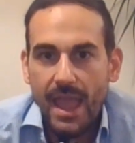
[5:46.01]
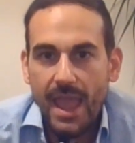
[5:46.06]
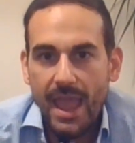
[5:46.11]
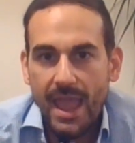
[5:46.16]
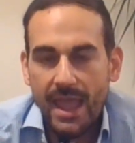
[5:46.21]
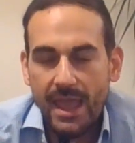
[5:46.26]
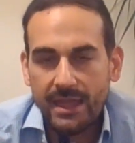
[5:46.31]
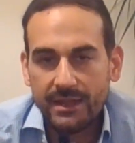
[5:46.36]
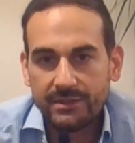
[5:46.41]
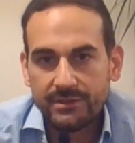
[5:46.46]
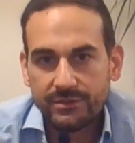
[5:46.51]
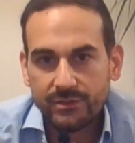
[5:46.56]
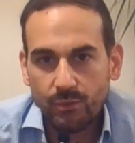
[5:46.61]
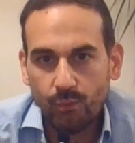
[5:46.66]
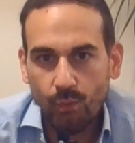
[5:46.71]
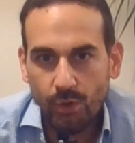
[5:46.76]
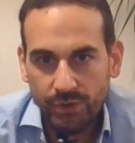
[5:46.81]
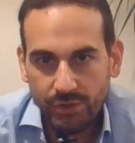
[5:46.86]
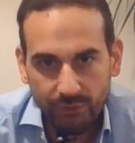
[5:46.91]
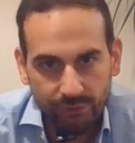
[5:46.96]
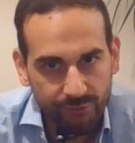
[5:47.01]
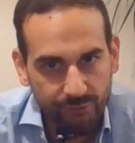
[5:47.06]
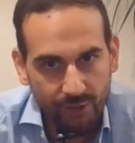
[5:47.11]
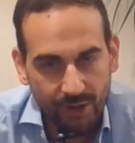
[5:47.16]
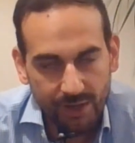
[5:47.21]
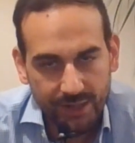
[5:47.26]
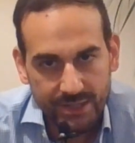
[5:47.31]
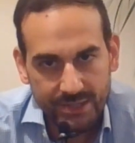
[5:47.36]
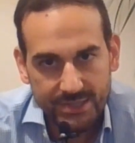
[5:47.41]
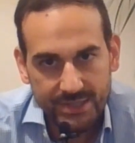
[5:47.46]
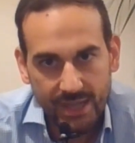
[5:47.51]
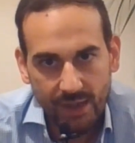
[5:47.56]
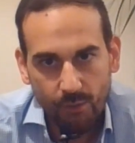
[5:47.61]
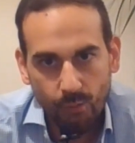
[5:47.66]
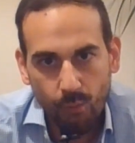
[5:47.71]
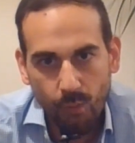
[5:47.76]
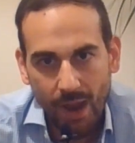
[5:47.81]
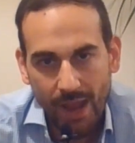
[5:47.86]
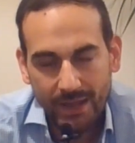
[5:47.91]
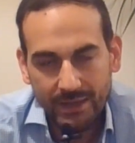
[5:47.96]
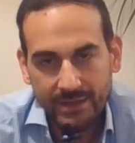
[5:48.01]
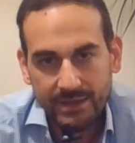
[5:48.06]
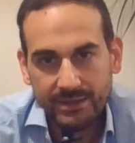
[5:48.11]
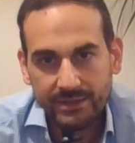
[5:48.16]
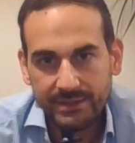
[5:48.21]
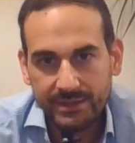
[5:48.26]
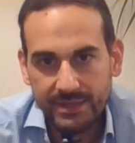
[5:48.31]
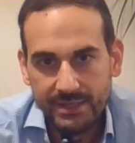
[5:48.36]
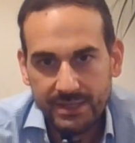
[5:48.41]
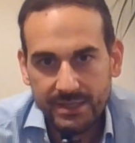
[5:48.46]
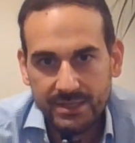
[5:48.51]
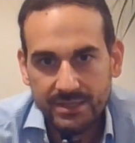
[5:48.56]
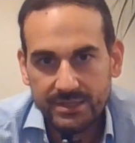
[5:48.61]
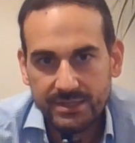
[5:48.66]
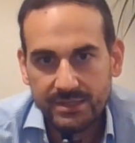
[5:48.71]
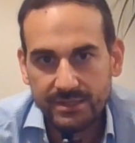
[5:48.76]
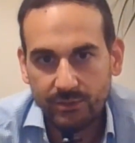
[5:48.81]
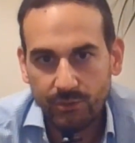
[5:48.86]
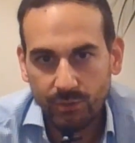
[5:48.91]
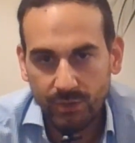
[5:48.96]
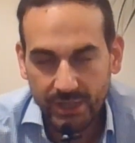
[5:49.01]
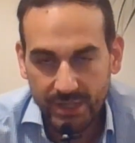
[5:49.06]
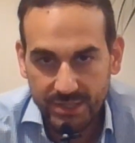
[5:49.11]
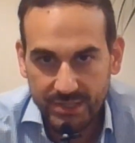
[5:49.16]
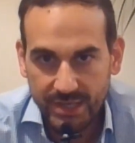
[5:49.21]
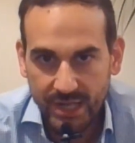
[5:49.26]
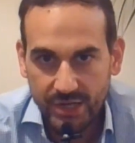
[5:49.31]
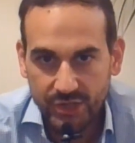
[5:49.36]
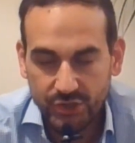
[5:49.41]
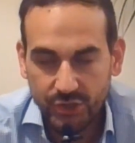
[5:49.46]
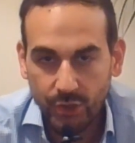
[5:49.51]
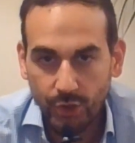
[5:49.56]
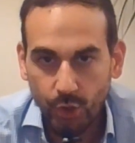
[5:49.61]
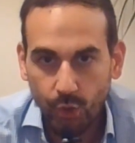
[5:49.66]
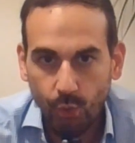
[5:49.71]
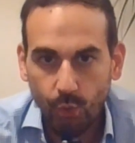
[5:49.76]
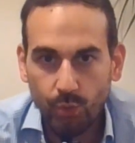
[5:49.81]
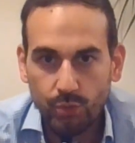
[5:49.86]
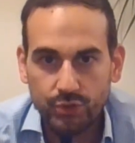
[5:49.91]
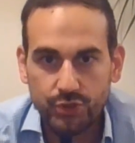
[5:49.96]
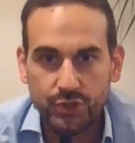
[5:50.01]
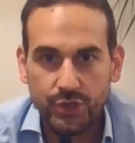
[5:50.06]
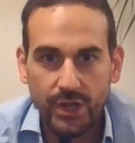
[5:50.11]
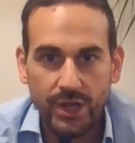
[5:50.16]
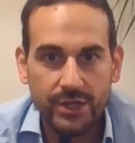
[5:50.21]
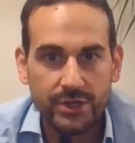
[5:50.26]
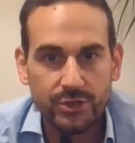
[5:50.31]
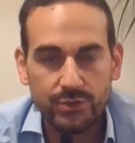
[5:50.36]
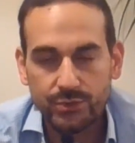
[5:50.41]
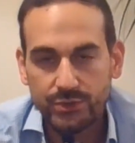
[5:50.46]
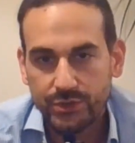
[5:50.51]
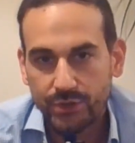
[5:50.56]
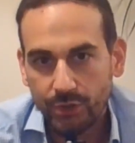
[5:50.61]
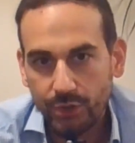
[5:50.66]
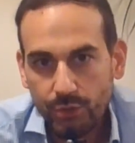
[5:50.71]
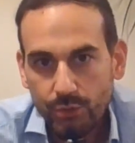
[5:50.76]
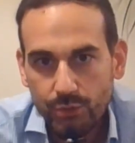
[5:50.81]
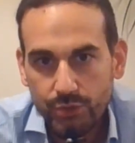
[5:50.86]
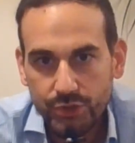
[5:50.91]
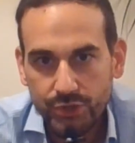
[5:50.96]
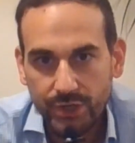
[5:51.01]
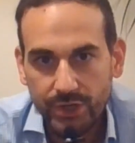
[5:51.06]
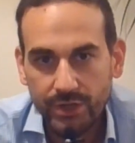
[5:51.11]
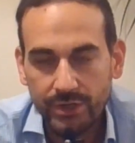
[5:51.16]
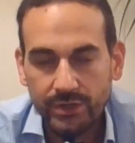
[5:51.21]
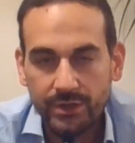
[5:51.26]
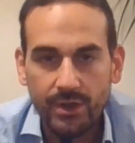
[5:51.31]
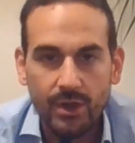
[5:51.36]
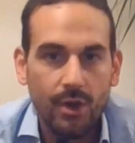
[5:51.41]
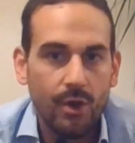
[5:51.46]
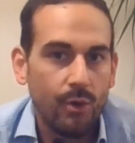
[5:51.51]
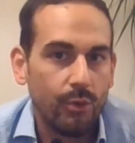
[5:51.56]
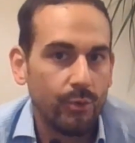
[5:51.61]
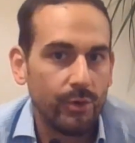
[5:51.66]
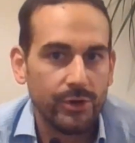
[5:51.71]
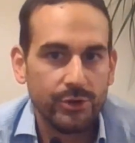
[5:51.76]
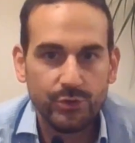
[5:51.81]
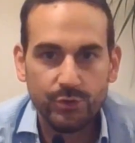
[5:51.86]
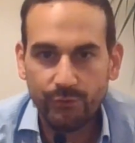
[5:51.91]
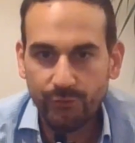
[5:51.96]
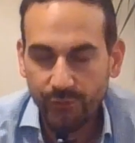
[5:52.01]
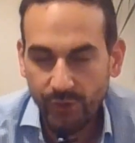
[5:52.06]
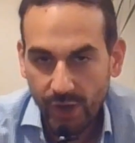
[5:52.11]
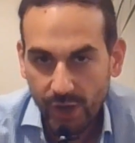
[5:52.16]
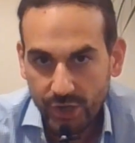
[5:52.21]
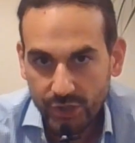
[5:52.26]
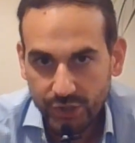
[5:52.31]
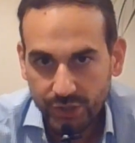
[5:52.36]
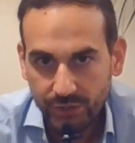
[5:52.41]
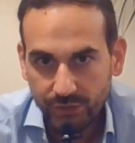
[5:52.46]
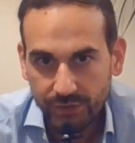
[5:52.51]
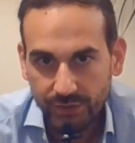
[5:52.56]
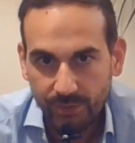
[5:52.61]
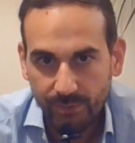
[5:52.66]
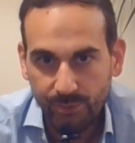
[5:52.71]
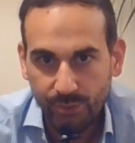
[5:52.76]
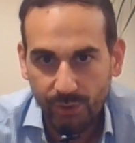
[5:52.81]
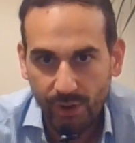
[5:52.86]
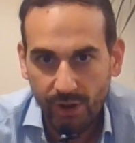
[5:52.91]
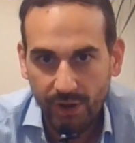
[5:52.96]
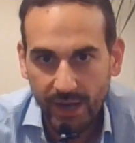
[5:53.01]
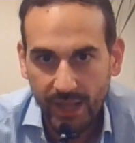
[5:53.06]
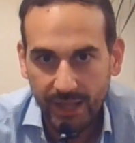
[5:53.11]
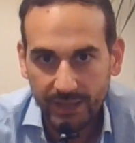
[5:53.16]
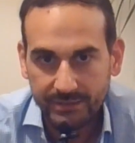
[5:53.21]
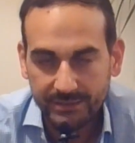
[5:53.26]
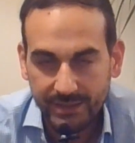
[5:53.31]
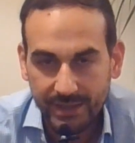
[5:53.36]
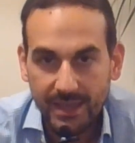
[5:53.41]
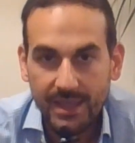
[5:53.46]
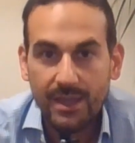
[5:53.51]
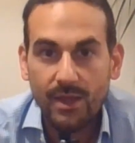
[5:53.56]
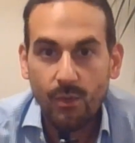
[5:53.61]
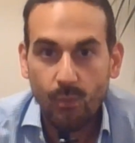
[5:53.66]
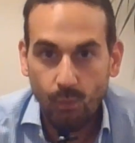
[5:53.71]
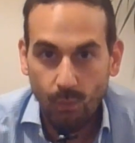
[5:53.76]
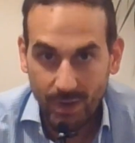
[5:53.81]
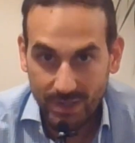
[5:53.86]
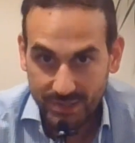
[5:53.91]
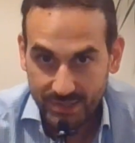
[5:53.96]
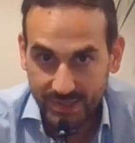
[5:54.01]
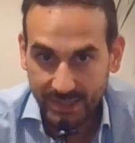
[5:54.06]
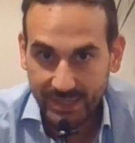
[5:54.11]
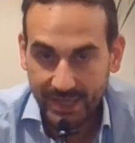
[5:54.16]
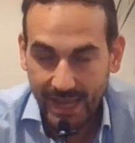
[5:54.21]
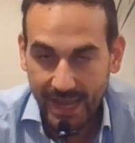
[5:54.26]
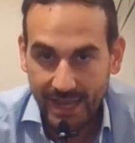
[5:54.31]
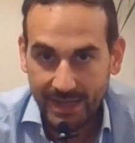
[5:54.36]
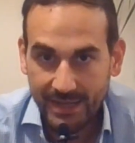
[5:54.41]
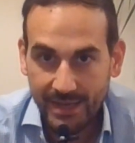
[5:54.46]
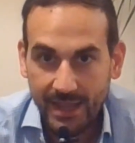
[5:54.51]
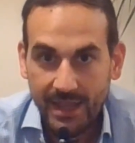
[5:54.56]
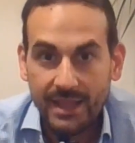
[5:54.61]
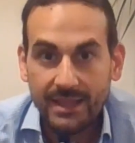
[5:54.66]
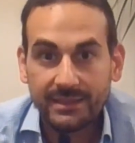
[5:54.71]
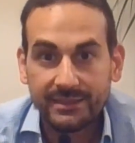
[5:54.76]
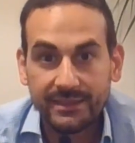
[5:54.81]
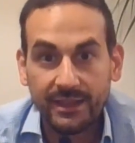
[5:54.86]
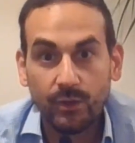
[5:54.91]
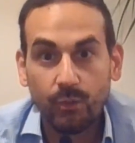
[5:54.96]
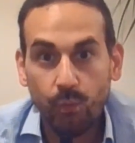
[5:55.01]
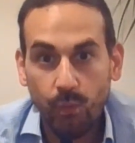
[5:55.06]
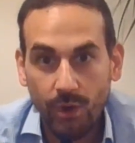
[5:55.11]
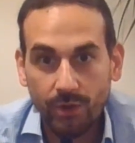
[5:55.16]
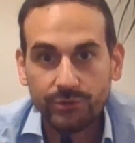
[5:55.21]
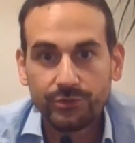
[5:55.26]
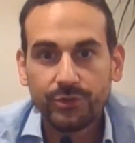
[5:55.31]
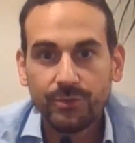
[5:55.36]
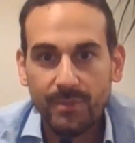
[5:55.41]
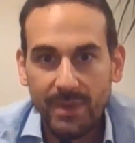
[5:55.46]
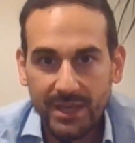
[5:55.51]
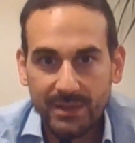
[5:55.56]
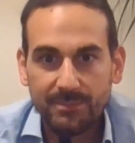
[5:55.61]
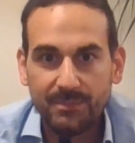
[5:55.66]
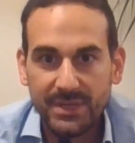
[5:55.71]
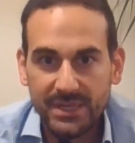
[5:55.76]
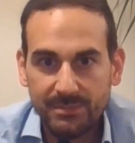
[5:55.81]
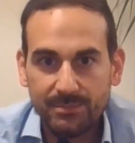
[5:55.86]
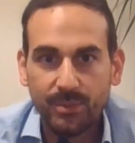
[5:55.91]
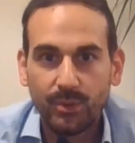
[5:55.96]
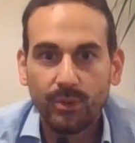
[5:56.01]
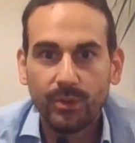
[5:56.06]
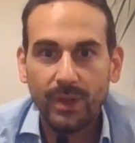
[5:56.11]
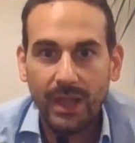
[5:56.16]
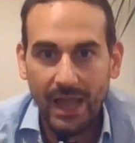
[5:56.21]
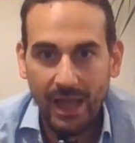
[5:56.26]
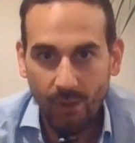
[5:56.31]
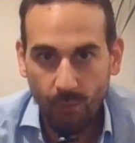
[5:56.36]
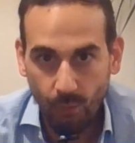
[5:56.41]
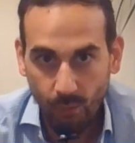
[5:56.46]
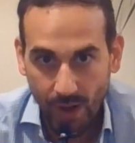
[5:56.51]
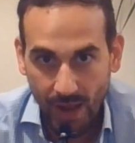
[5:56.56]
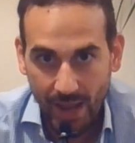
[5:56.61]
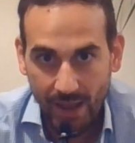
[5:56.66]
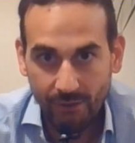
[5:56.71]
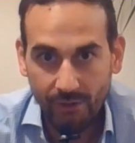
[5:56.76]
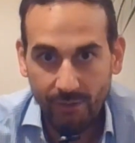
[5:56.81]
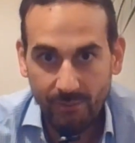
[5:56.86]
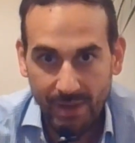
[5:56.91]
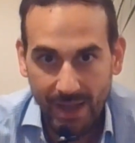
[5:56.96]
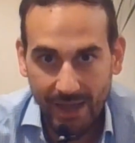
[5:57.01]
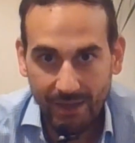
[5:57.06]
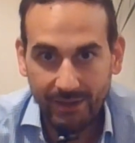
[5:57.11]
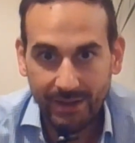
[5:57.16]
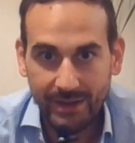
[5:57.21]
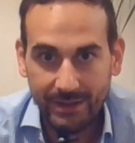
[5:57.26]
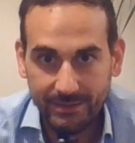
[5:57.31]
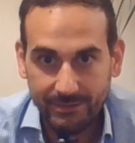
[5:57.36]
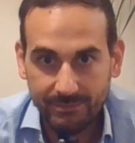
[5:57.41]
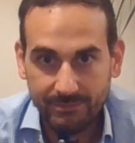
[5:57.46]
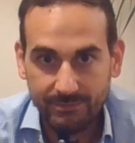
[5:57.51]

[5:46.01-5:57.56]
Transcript: And what you'll find is that when these organizations launch a new solution or a new version of their product, once again, they'll want to make people aware about it.